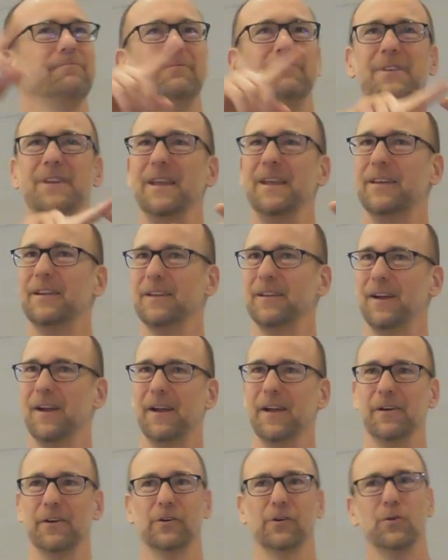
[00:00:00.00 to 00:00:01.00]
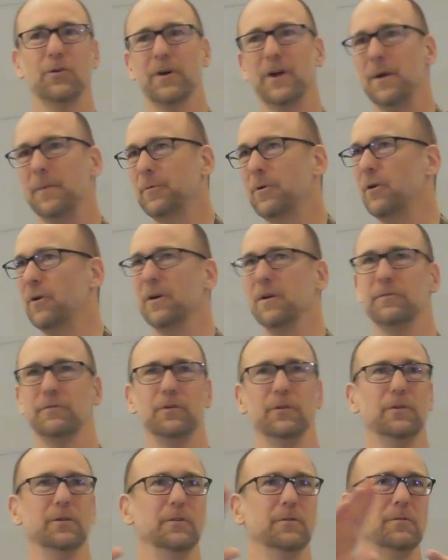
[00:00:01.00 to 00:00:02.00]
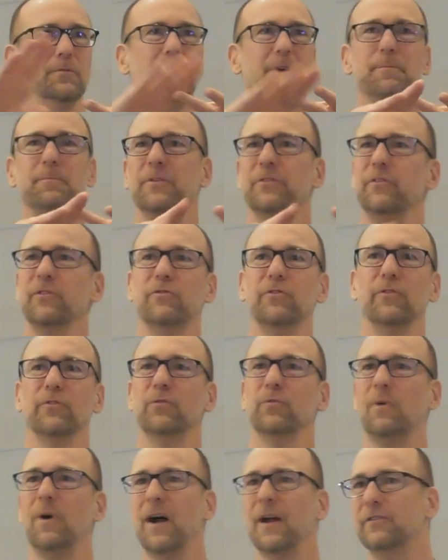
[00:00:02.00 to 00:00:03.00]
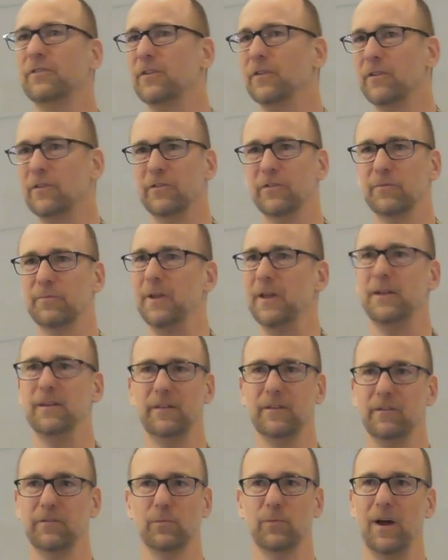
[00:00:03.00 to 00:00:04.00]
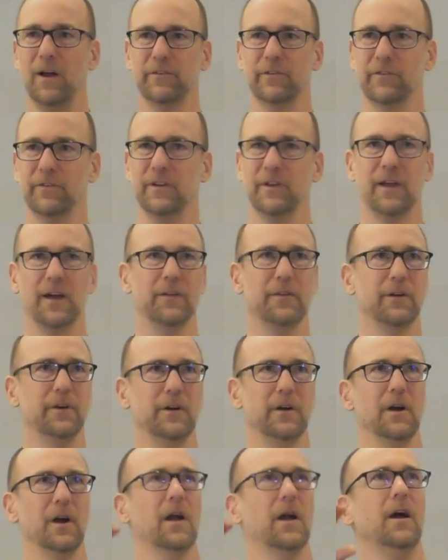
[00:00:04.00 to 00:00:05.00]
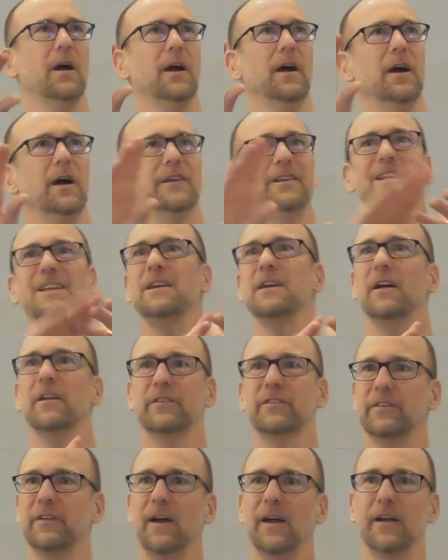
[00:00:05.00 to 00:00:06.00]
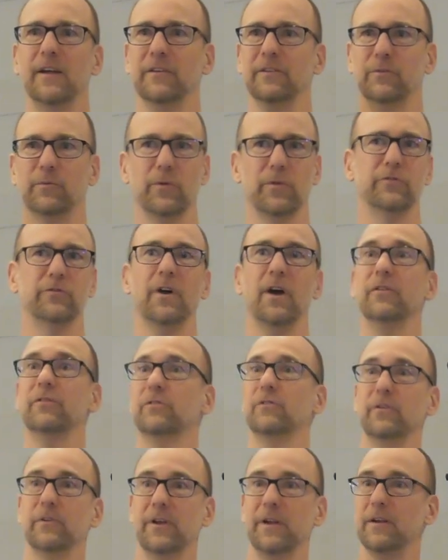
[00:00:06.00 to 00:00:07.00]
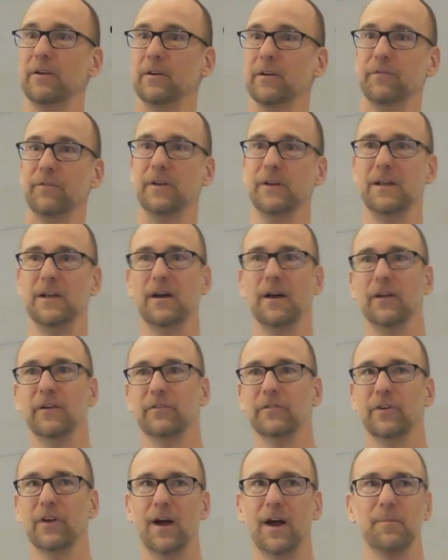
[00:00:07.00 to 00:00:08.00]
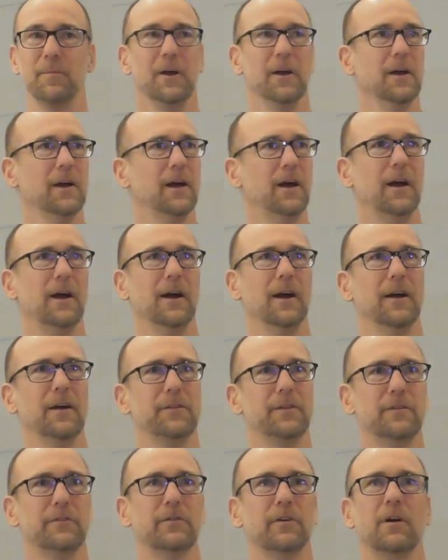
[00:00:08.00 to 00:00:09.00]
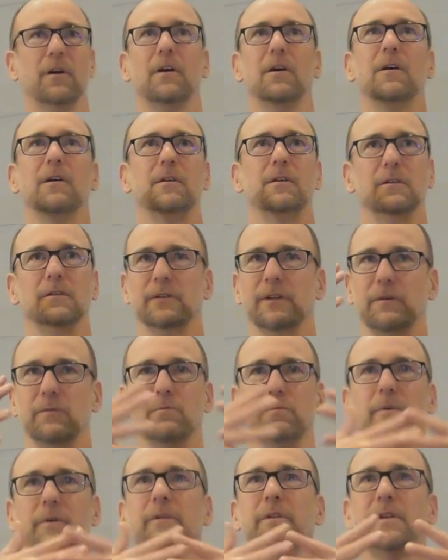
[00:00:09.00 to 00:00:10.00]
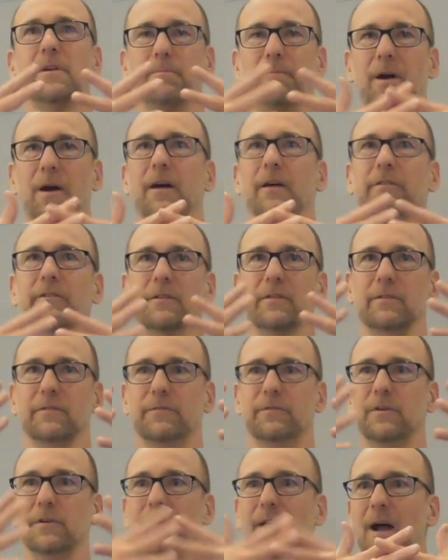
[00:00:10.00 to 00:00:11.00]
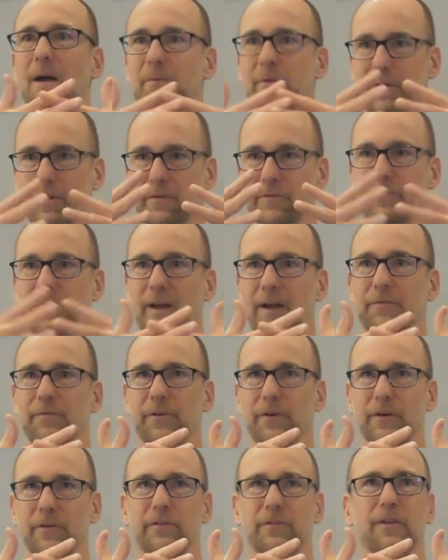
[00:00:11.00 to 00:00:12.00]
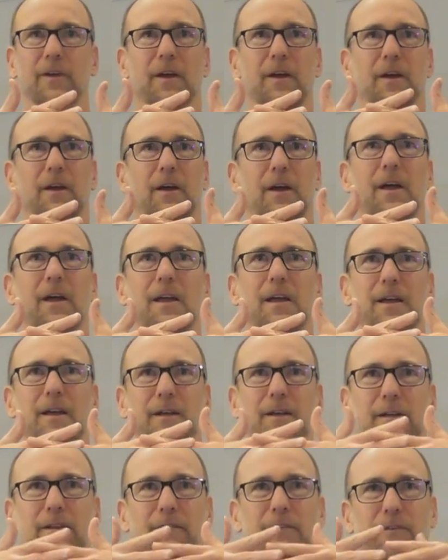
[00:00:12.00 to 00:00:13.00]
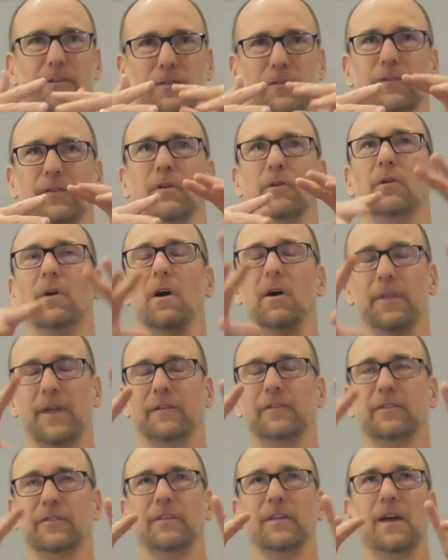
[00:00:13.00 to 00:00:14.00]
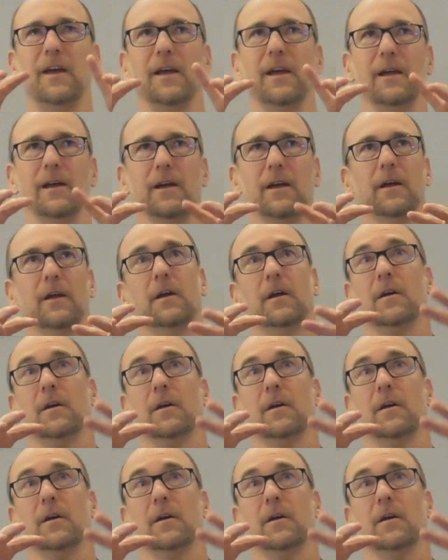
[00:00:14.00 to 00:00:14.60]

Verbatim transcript: Nick and I on CoinOp Carnival, and Mr. Jones Watches, making these watches together, uh, neon signs with Josh Goodacre of the Neon Shop. Uh, these are all like really positive collaborative efforts. And so, all that to say,